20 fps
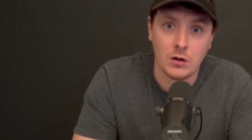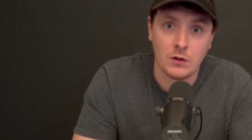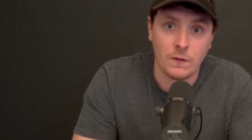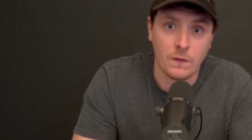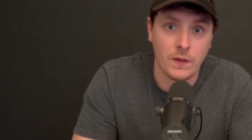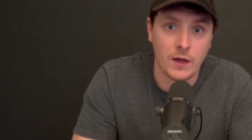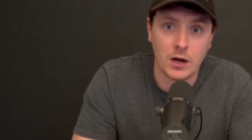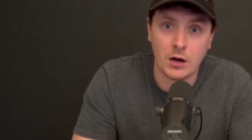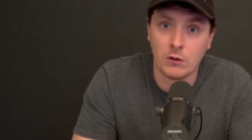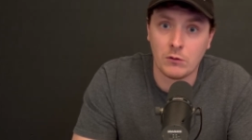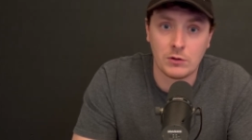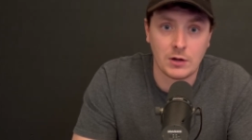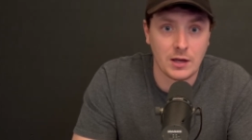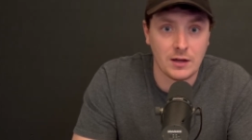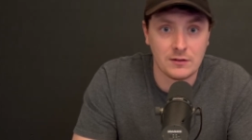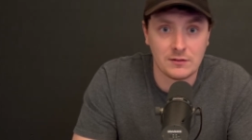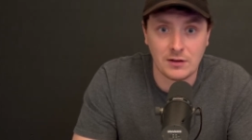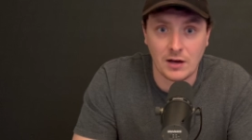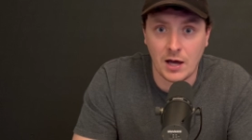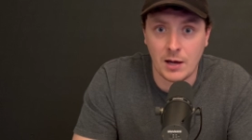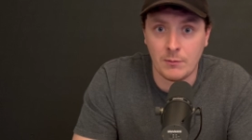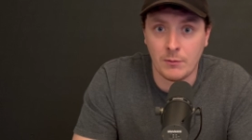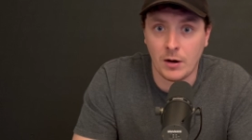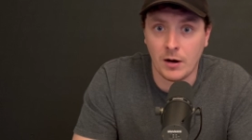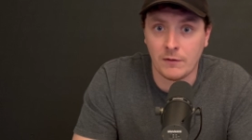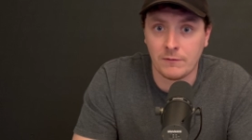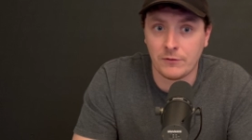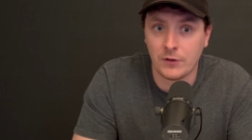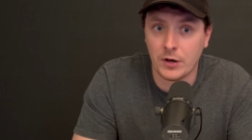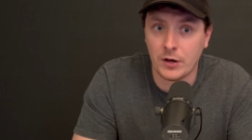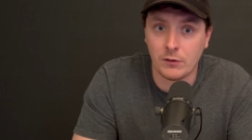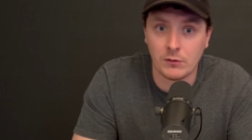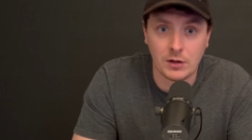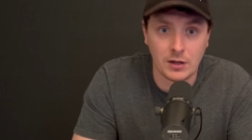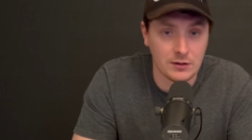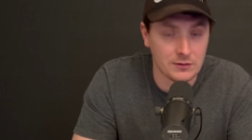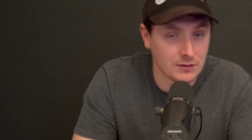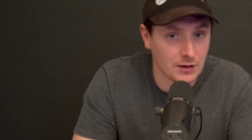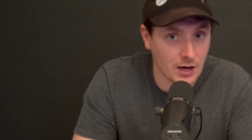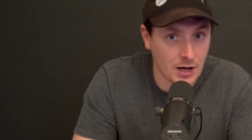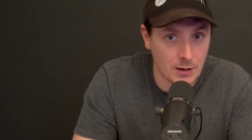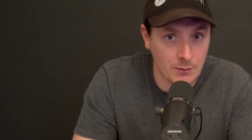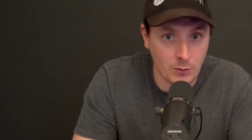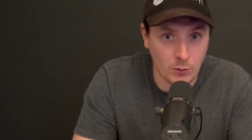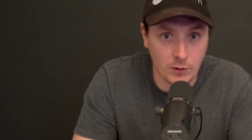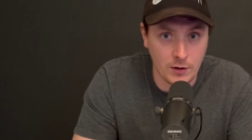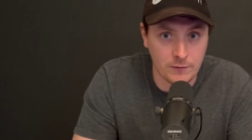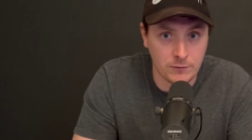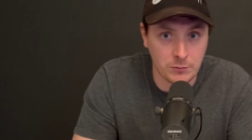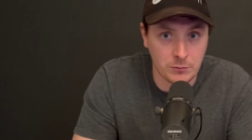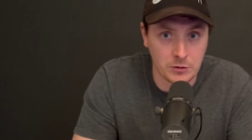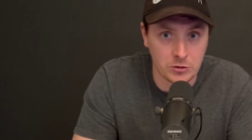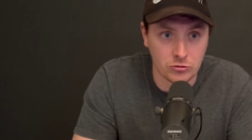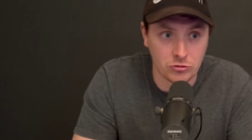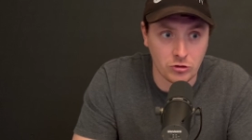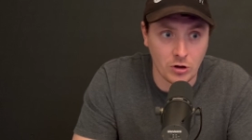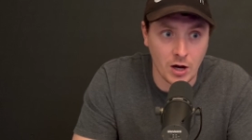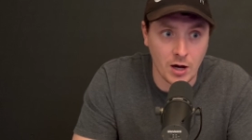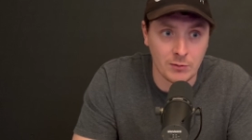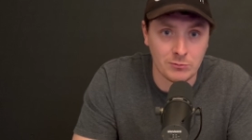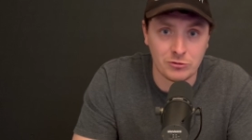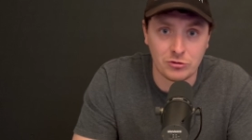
They don't get time off. They don't get time away from their job.